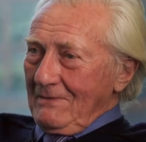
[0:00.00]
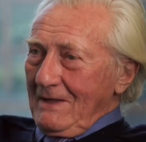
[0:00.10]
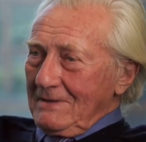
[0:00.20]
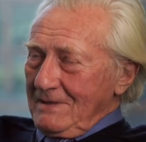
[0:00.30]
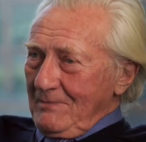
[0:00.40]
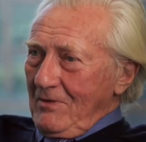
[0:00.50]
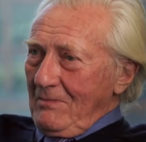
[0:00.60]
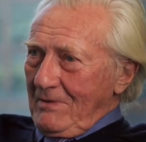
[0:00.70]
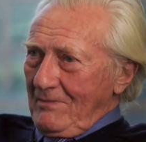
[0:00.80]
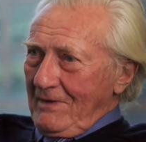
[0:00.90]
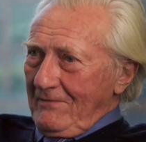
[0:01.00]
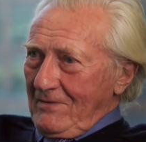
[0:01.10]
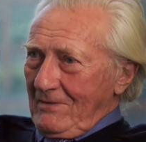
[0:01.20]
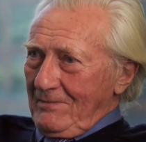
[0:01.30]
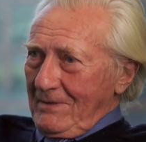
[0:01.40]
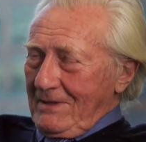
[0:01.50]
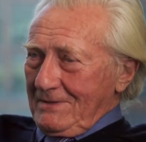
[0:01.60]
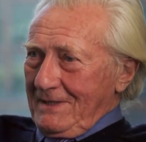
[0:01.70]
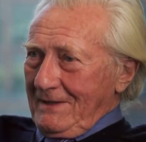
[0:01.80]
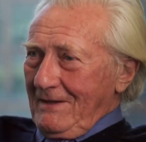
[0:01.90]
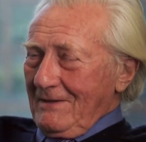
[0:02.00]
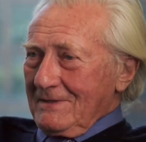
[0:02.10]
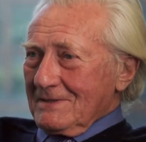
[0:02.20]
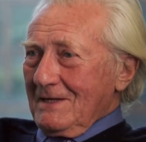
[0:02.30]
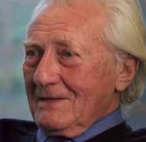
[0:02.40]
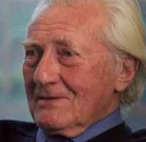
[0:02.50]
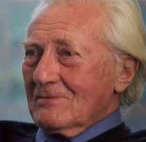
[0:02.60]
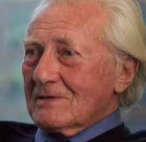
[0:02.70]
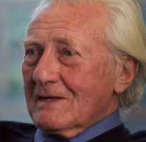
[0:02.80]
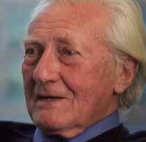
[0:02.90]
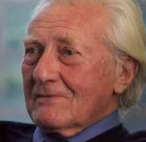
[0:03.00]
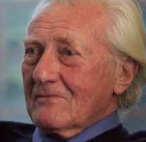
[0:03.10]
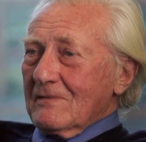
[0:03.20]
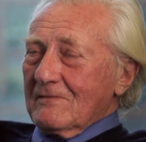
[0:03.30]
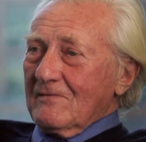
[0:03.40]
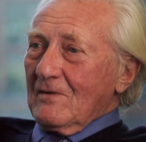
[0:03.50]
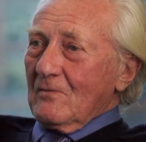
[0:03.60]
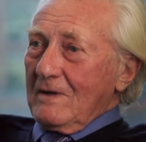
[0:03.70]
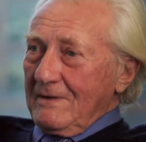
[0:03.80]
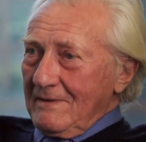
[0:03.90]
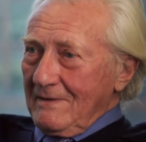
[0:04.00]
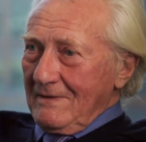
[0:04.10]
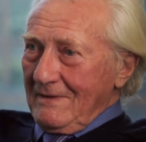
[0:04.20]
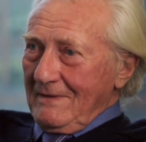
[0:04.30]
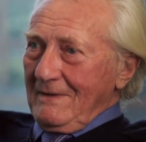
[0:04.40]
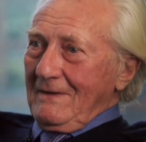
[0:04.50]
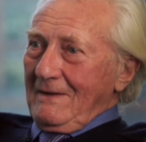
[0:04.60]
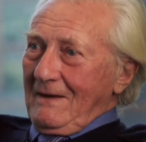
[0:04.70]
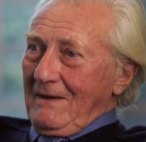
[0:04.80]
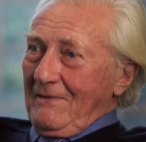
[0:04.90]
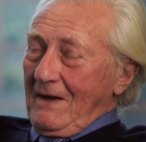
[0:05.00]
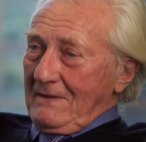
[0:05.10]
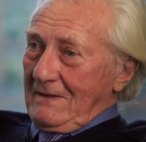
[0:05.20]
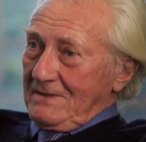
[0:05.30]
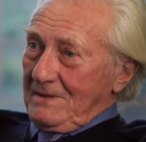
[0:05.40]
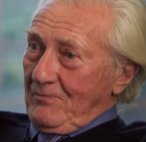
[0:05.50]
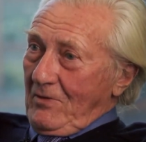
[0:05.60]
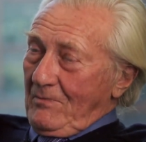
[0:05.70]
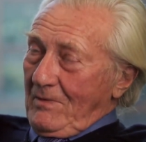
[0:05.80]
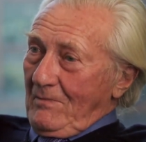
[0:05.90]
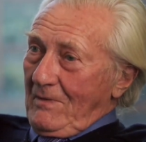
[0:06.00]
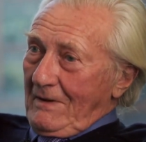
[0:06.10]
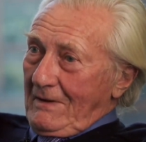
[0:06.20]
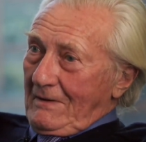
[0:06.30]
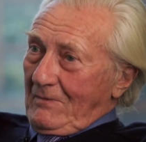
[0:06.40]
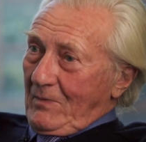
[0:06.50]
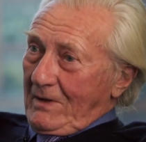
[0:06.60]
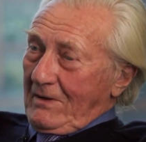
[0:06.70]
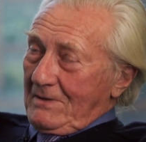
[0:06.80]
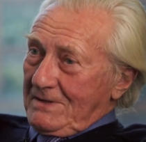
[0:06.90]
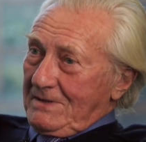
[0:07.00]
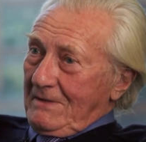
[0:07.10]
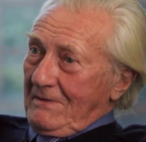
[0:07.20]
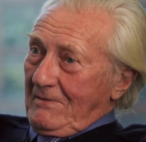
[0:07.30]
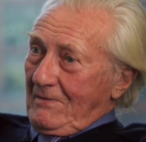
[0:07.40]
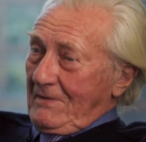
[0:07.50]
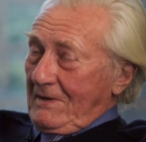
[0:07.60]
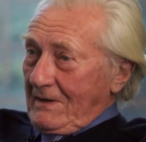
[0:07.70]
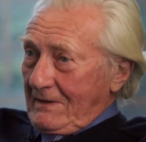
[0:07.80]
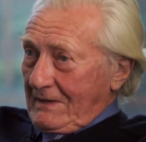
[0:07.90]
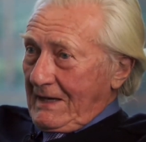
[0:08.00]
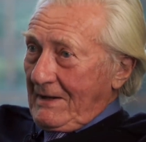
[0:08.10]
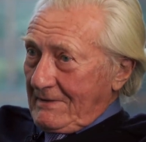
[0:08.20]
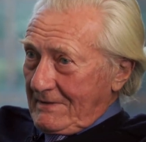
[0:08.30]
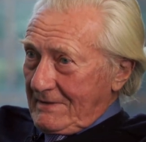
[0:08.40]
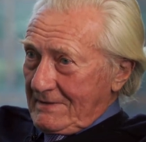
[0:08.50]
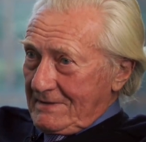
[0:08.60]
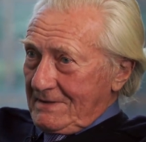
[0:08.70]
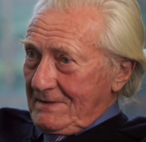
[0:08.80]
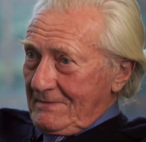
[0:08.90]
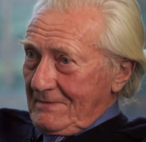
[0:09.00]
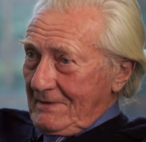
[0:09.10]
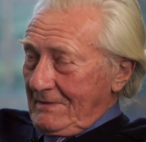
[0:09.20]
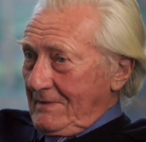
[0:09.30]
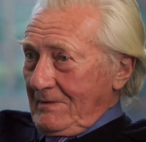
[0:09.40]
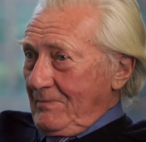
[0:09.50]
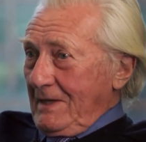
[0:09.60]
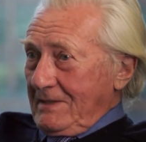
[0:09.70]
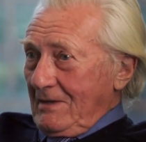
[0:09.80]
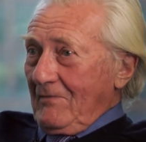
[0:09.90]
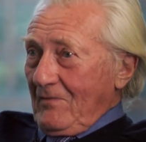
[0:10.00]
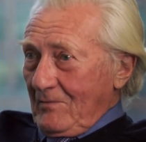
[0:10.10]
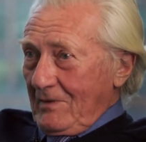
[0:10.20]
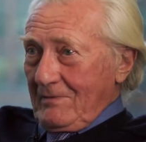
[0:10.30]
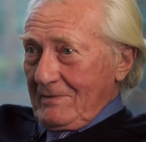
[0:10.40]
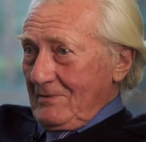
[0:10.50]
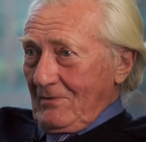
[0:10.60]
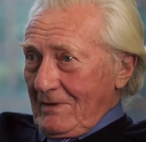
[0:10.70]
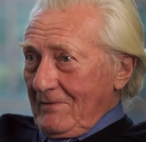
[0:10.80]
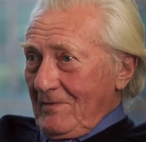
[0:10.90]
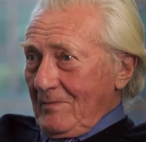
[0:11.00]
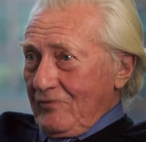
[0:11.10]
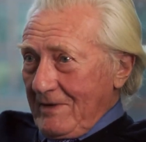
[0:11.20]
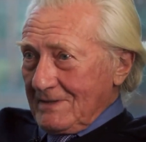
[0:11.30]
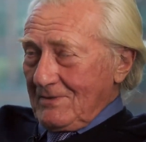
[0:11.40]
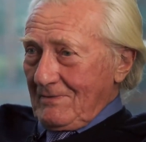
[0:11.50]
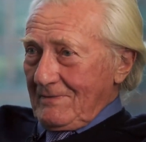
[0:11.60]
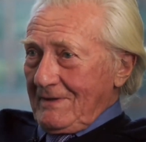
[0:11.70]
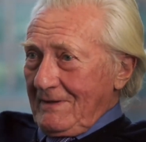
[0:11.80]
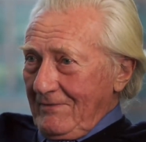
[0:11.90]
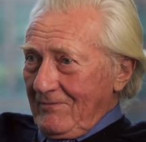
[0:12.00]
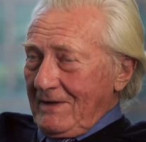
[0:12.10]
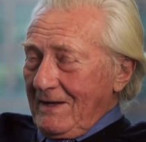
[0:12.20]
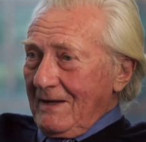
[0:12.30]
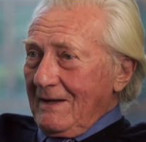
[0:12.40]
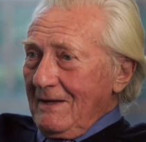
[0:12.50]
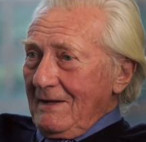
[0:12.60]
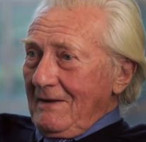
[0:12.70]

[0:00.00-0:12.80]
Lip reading: Well, that's the problem they've got, because they can't decide who to get rid of her with. And that is the problem, because the candidates, and there are plenty of them, they're all over the press every day,